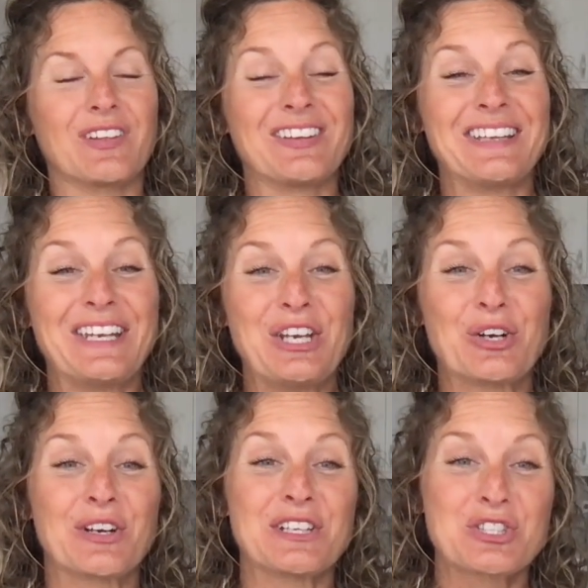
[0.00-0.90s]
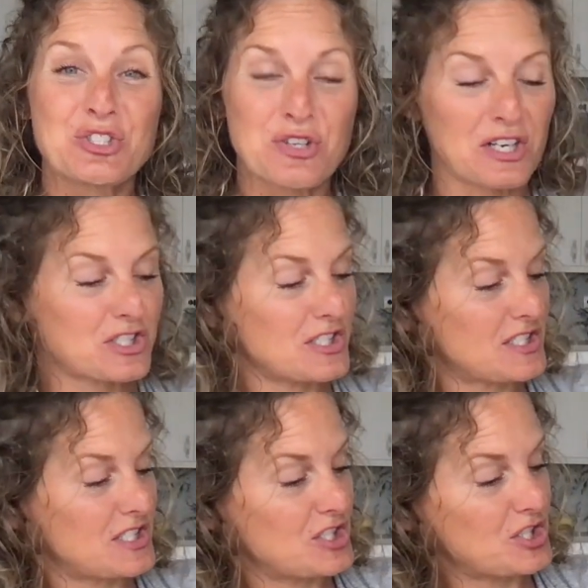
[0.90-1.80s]
linear instructions
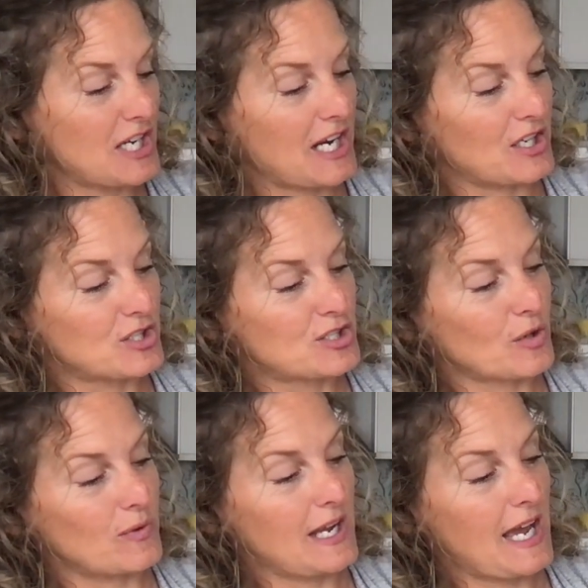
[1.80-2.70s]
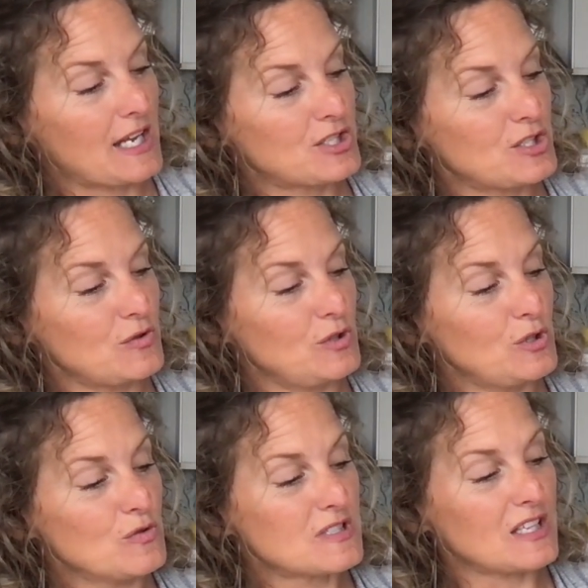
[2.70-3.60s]
to change. So we had to
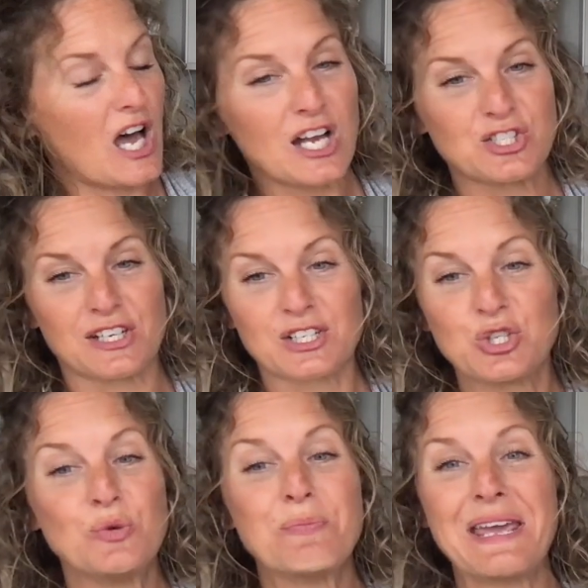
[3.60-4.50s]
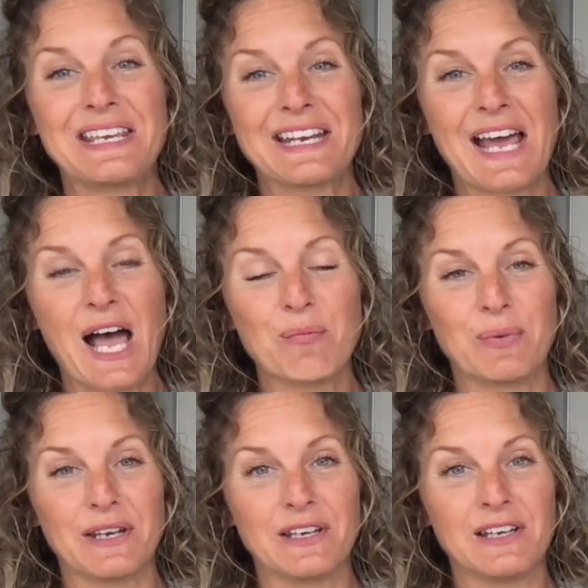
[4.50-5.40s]
use logic to make it
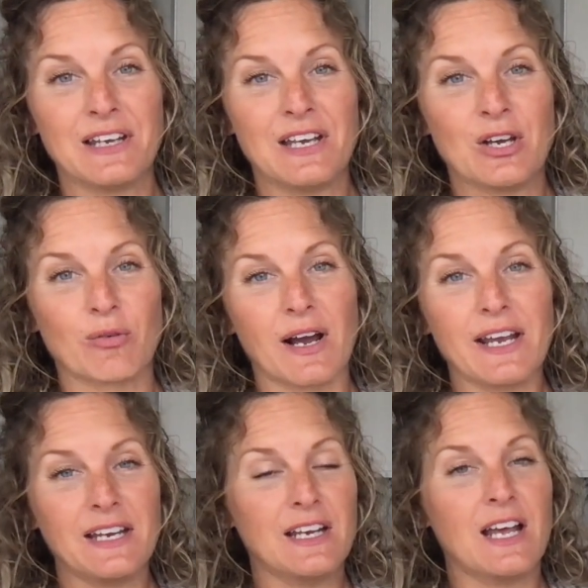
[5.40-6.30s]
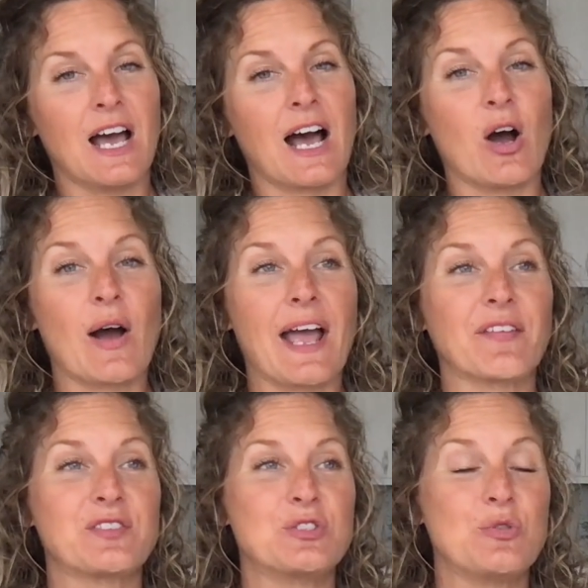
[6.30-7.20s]
happen, right? Oh, I
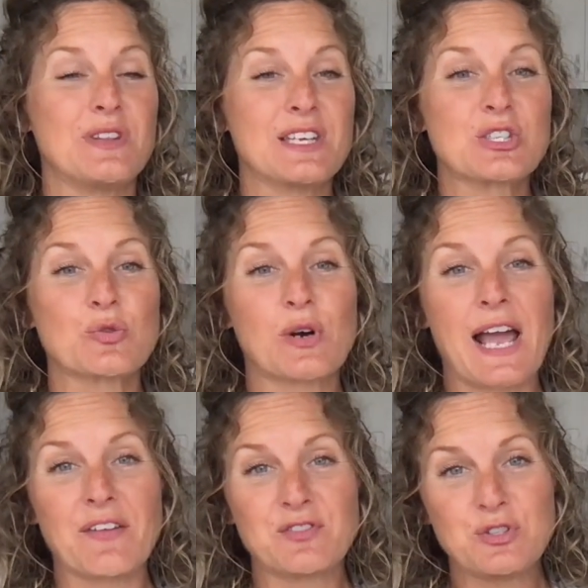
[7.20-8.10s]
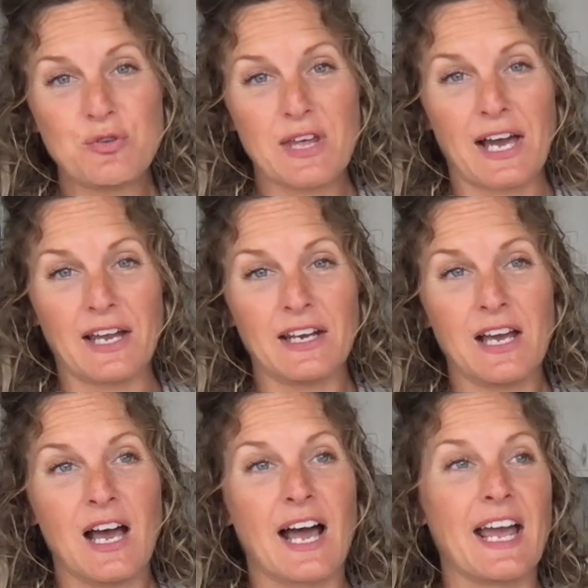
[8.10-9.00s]
have to do this or I have to do that.
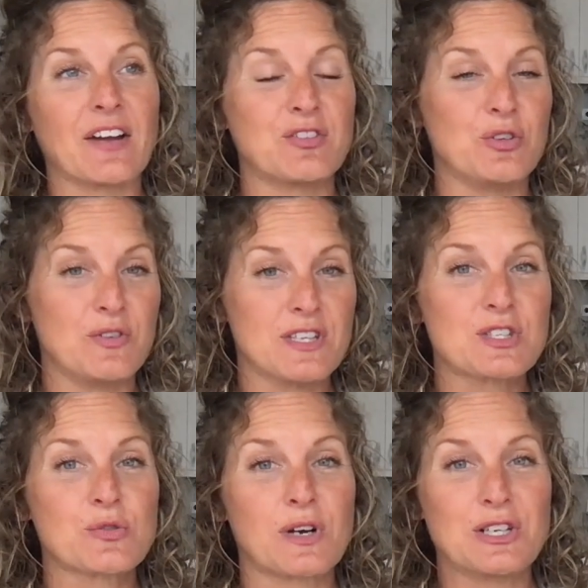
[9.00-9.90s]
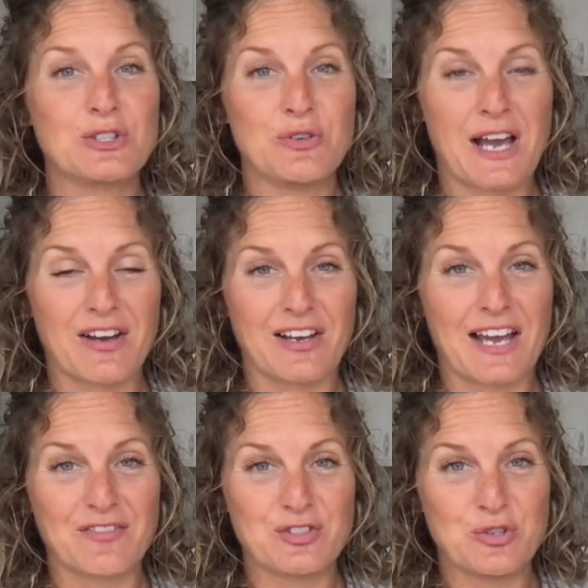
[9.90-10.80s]
I have to do this or I
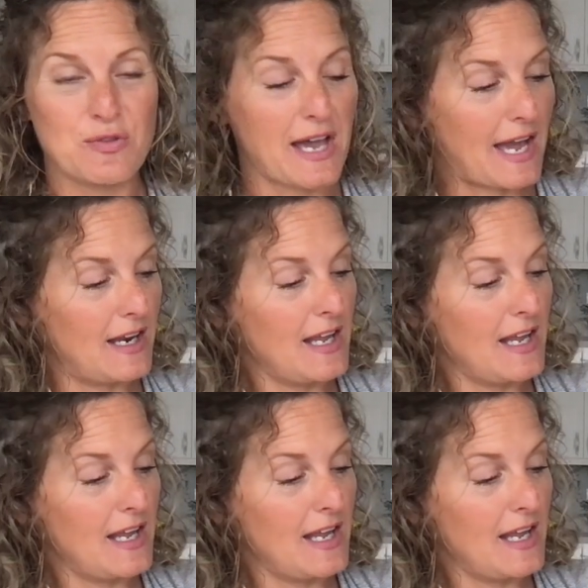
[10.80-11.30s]
have to do that.